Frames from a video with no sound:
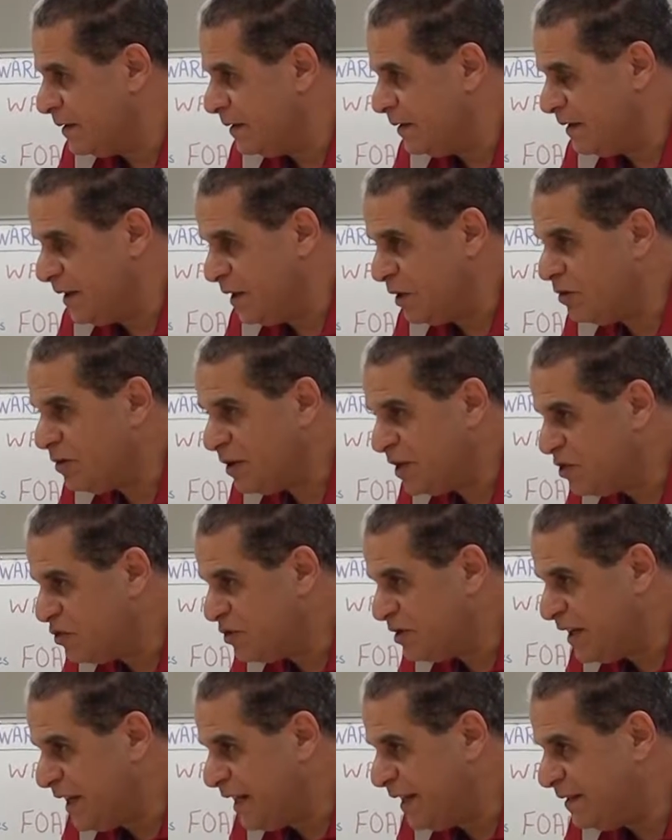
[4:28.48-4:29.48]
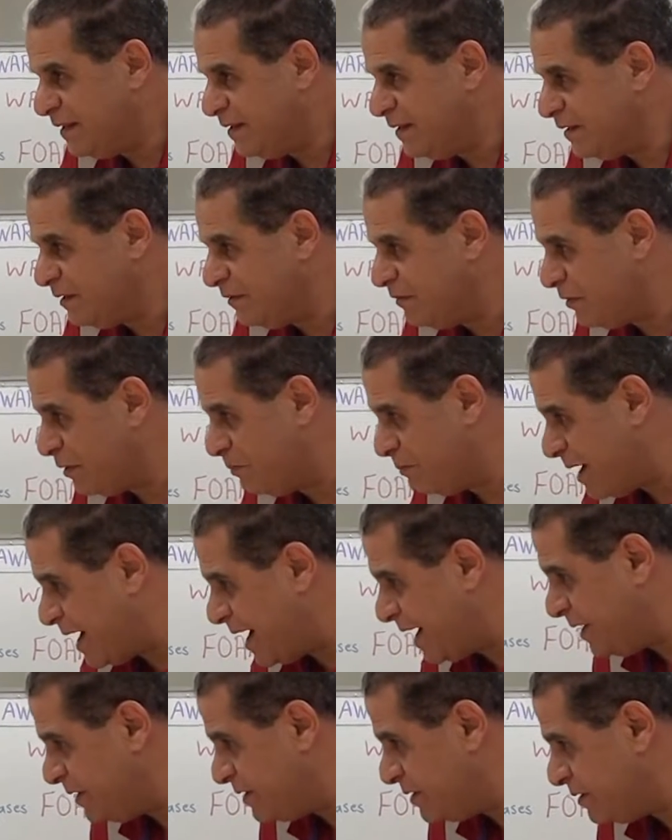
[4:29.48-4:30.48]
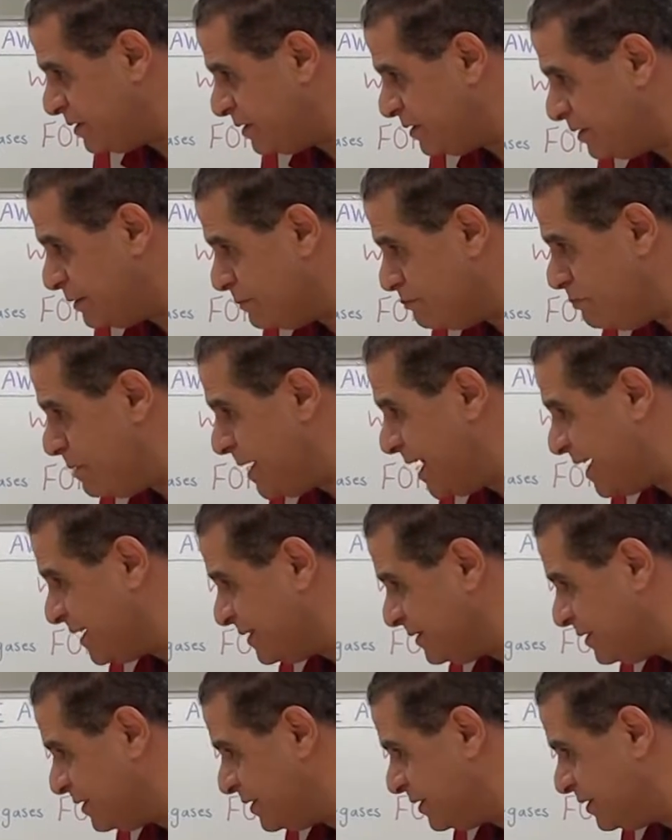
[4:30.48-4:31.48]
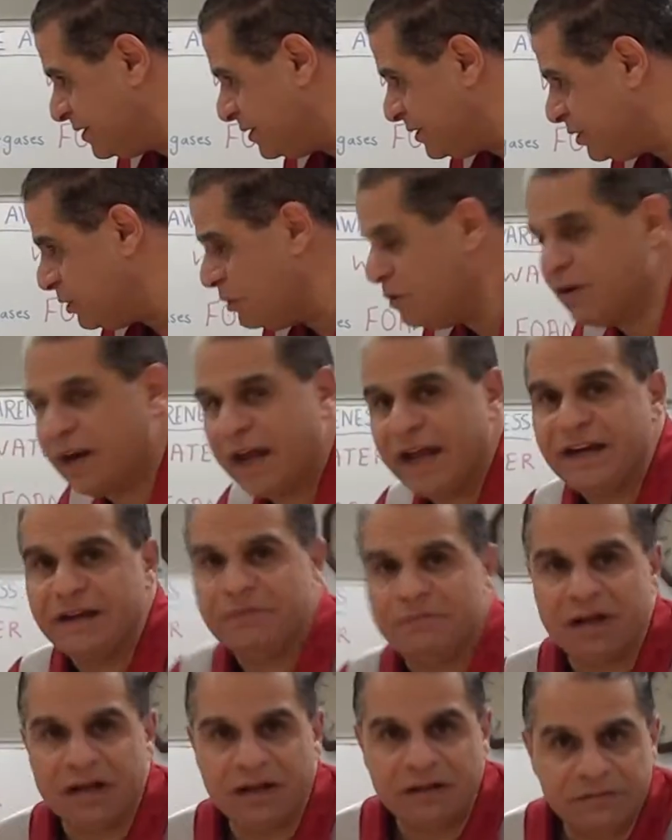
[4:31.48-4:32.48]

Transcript: they originate from either plant or animal.